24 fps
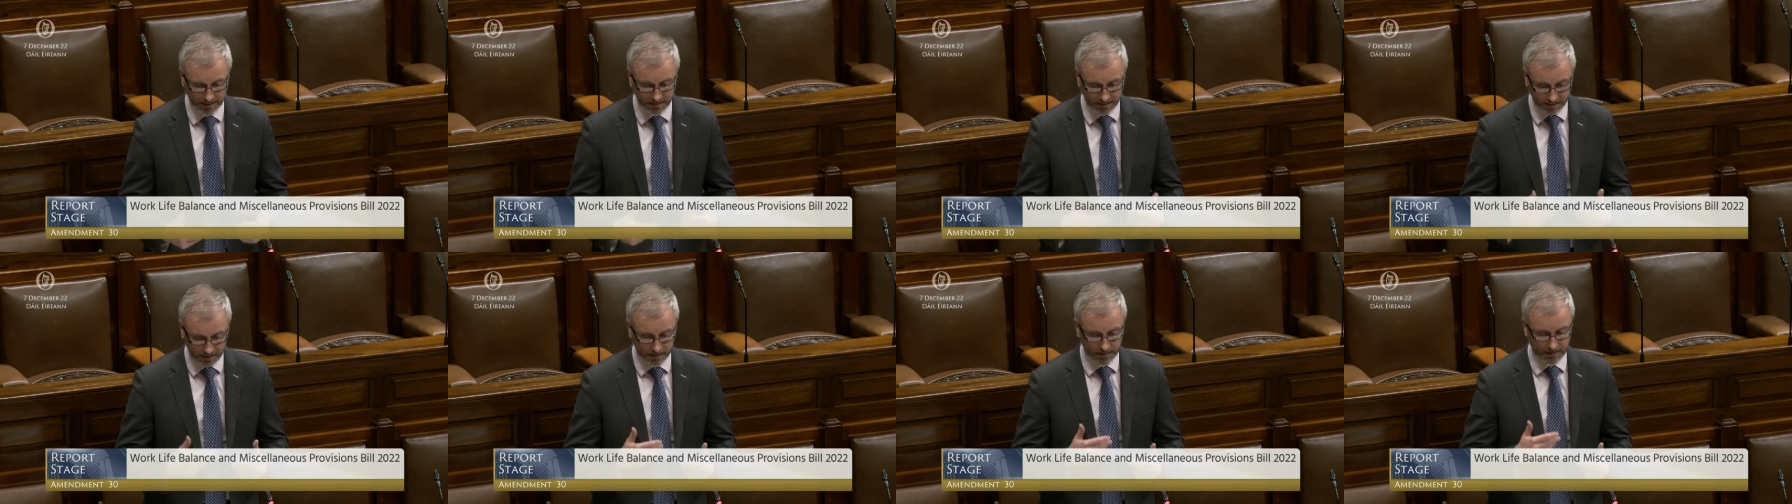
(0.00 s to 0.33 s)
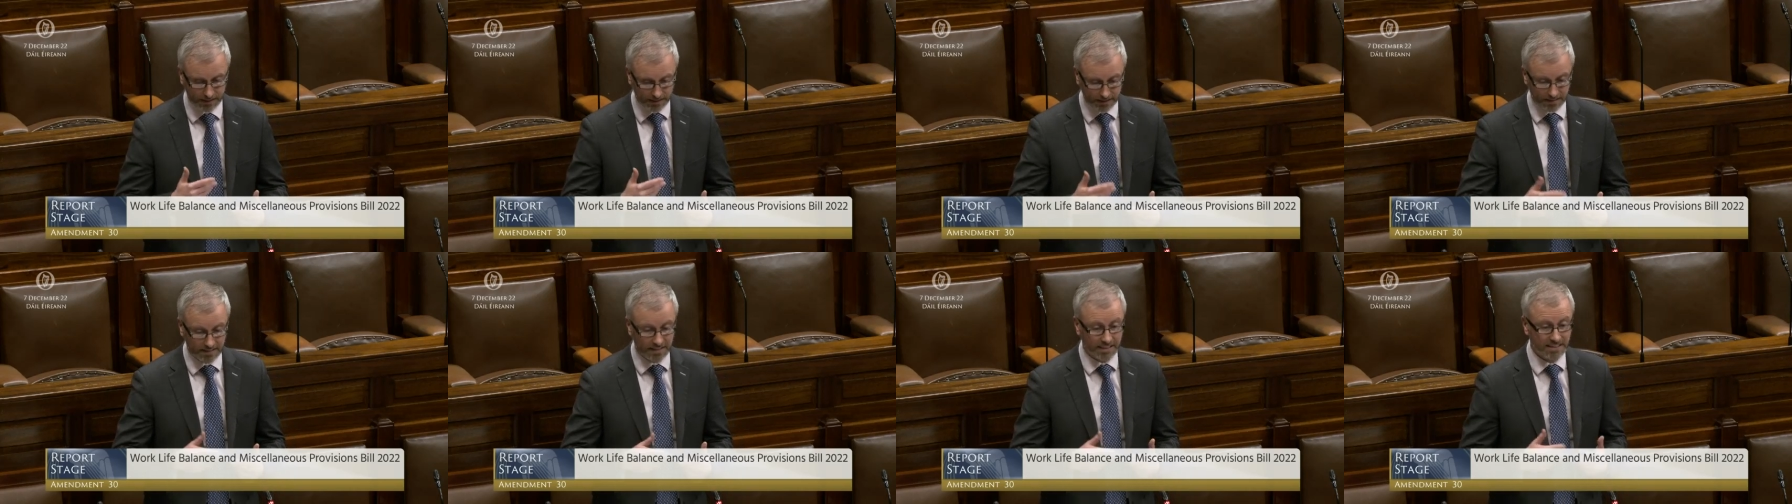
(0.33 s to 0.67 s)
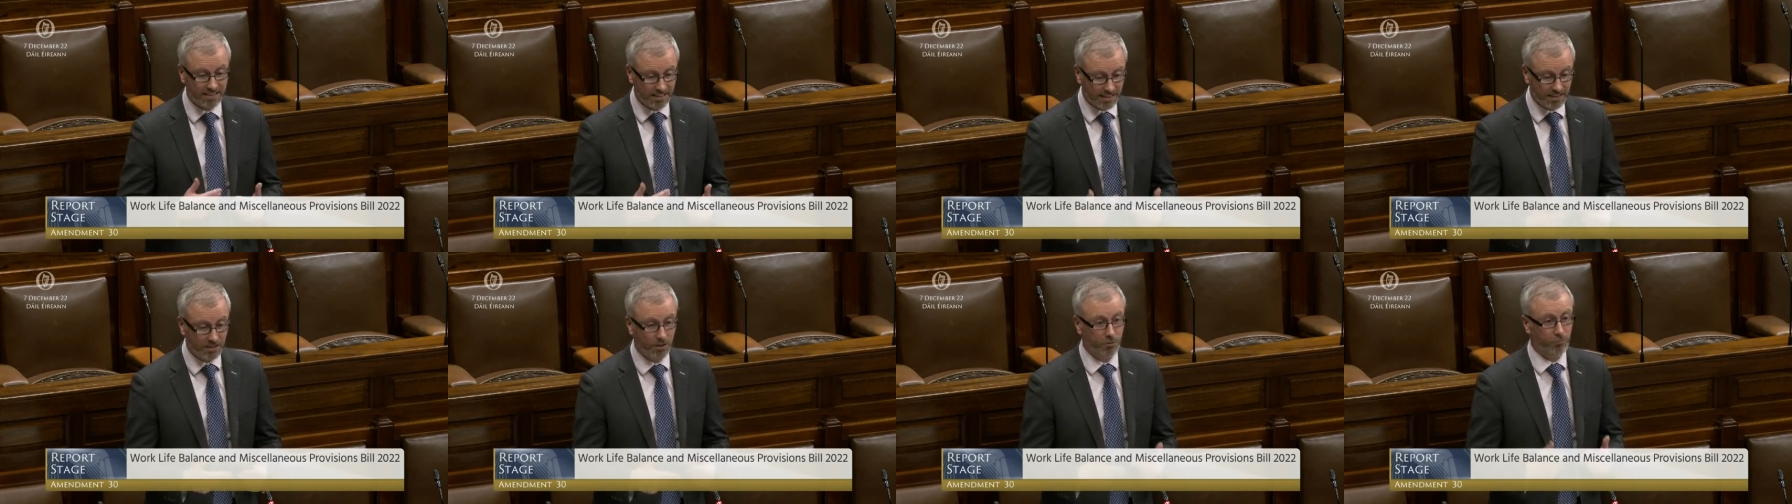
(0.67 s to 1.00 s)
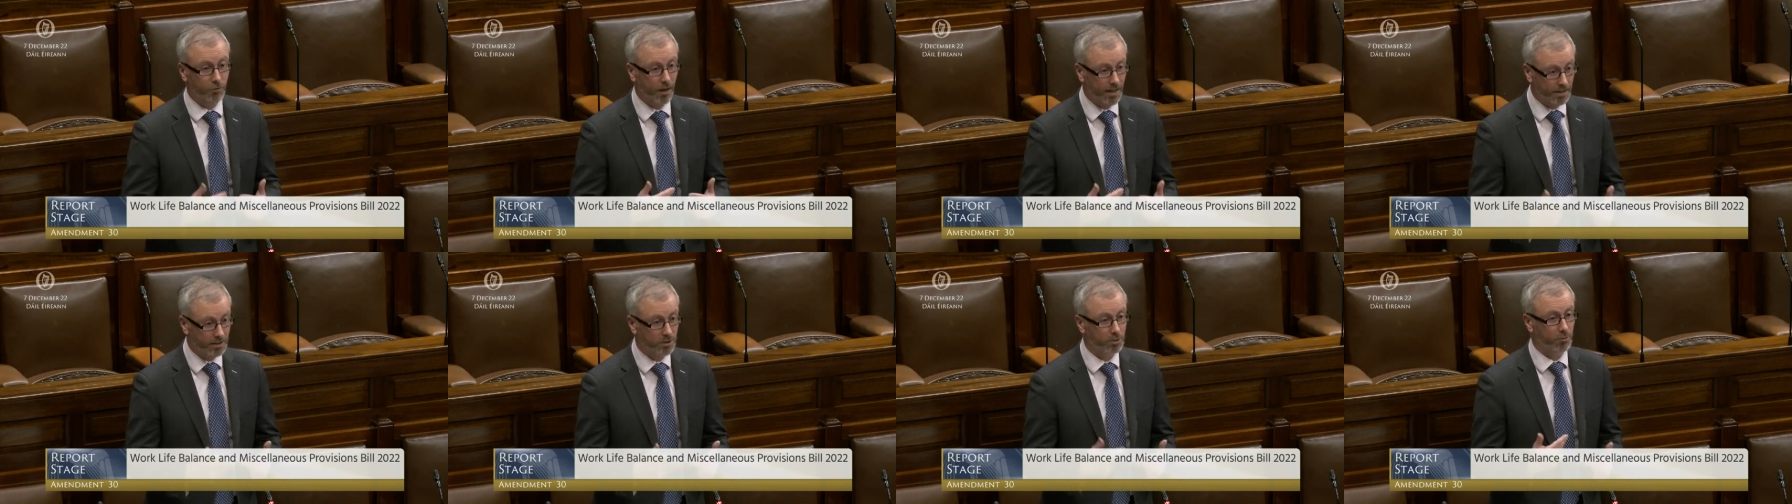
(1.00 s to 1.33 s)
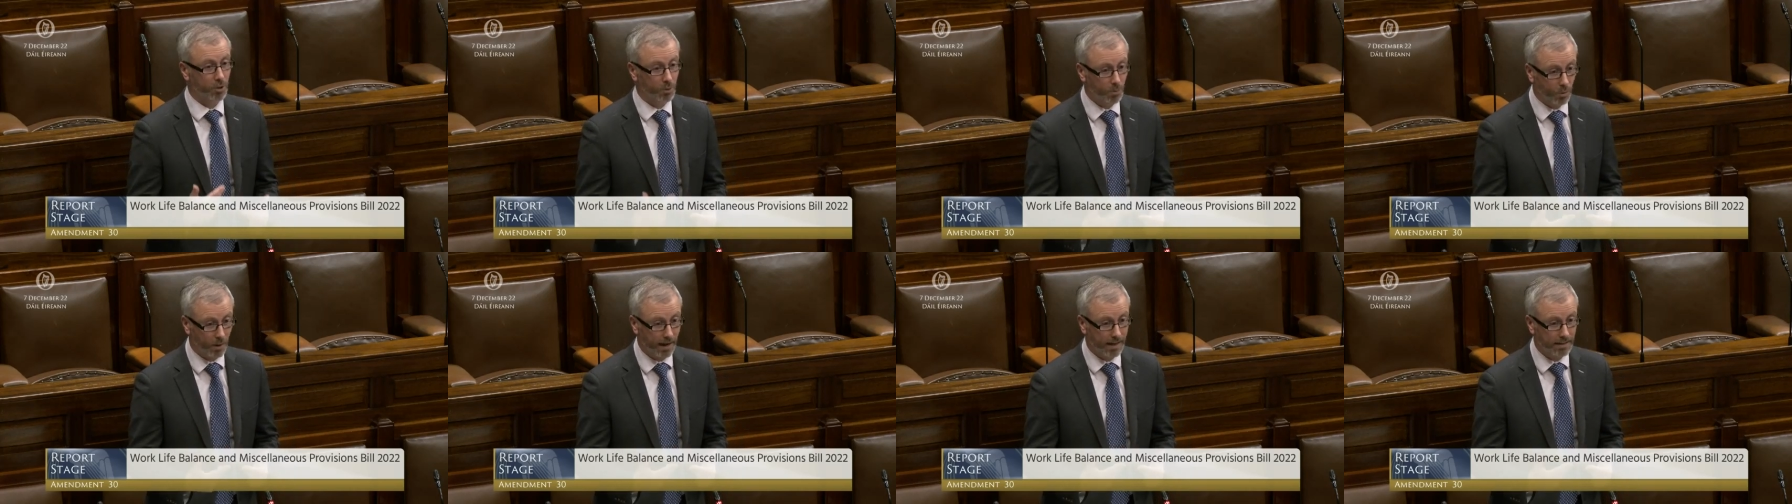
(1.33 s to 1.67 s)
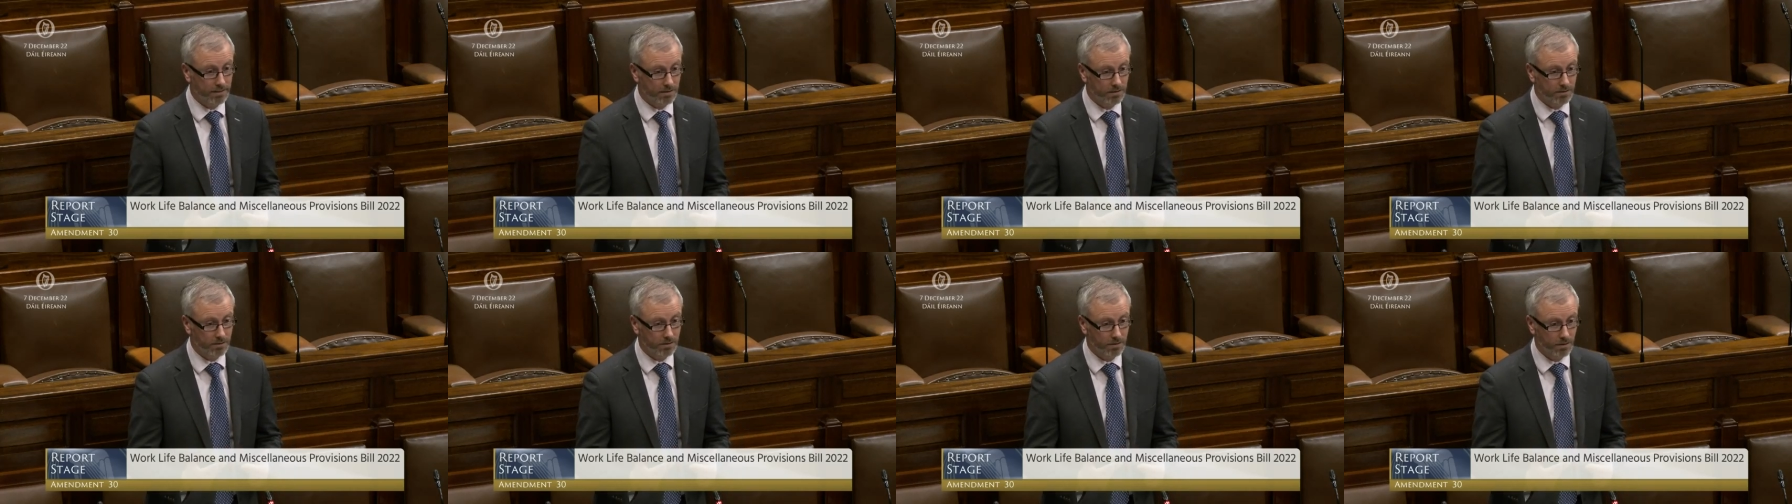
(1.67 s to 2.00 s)
This is a right to
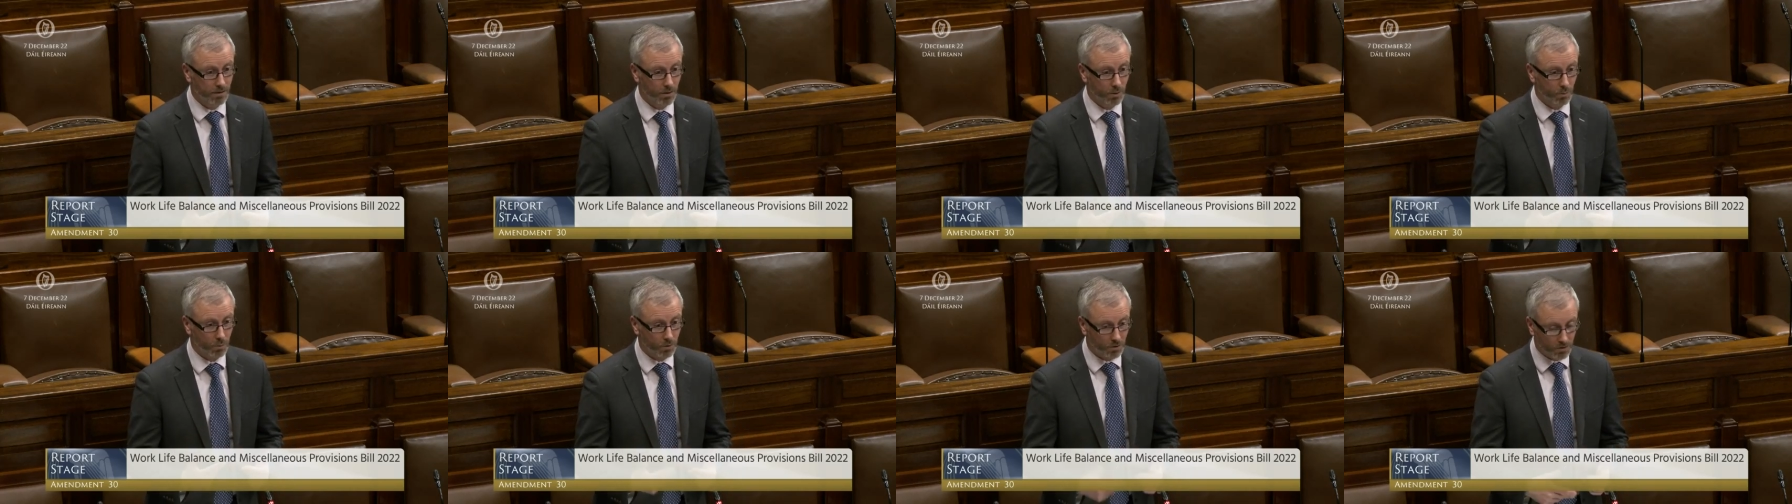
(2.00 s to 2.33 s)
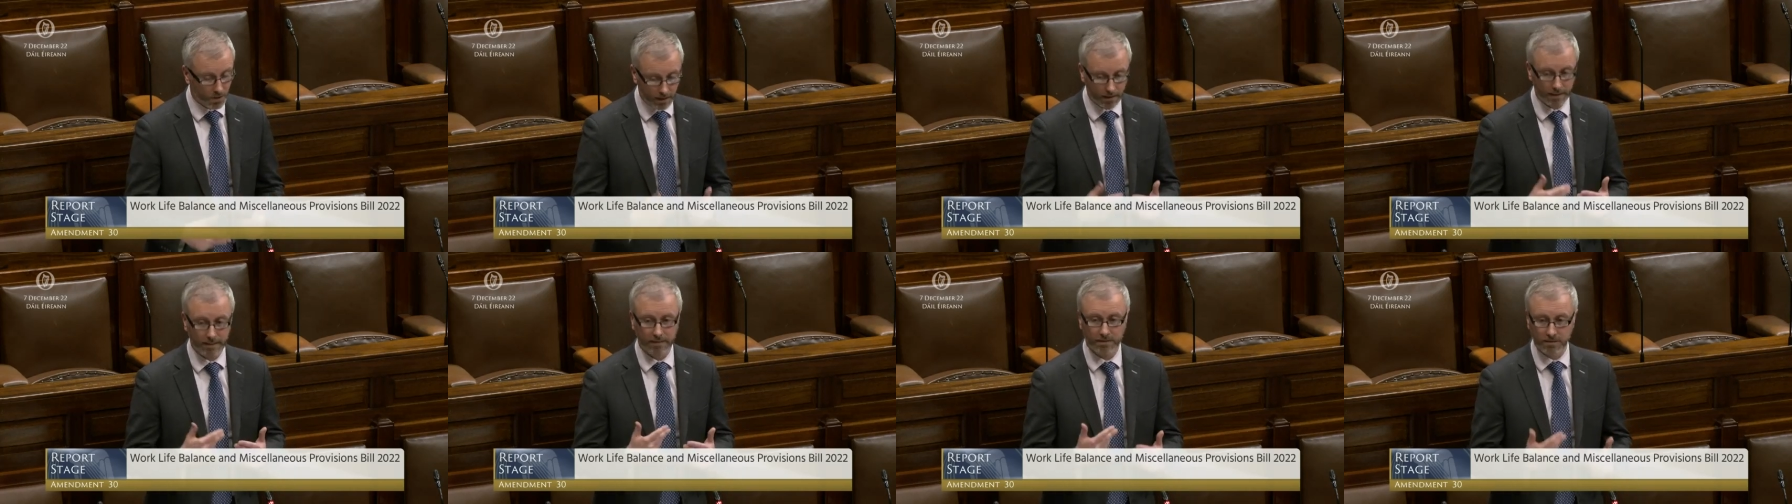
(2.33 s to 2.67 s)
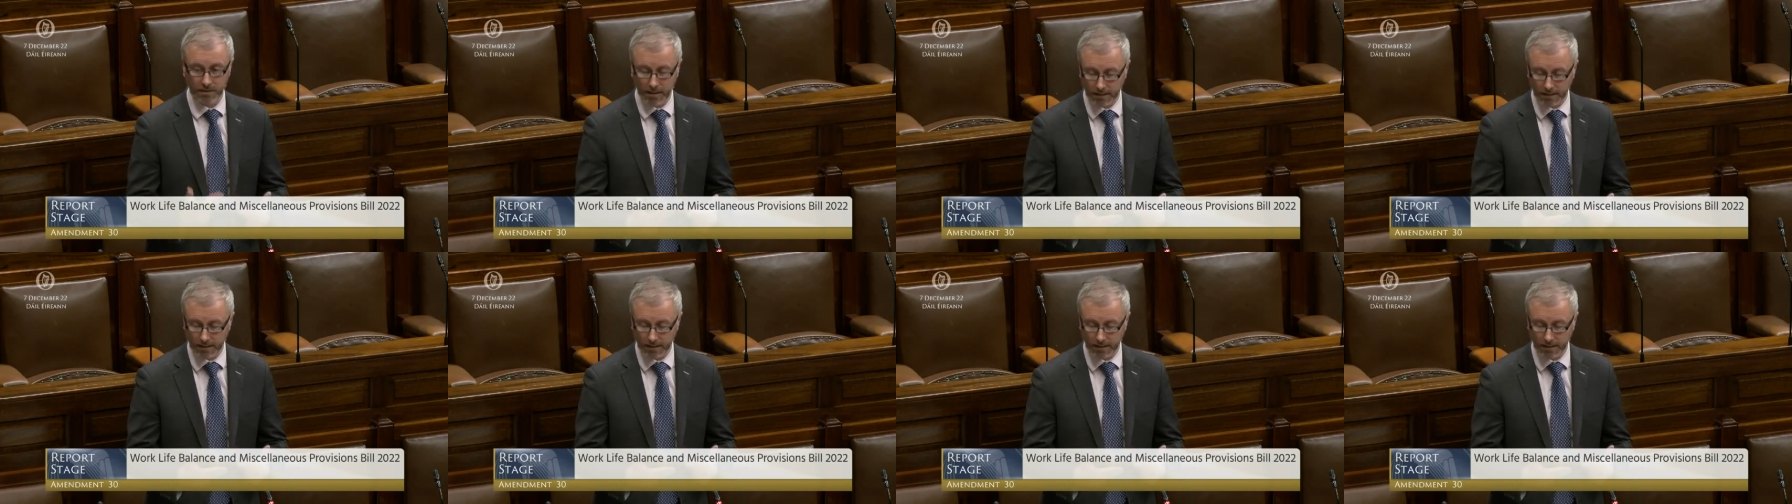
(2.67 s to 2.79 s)
request we're not, it's,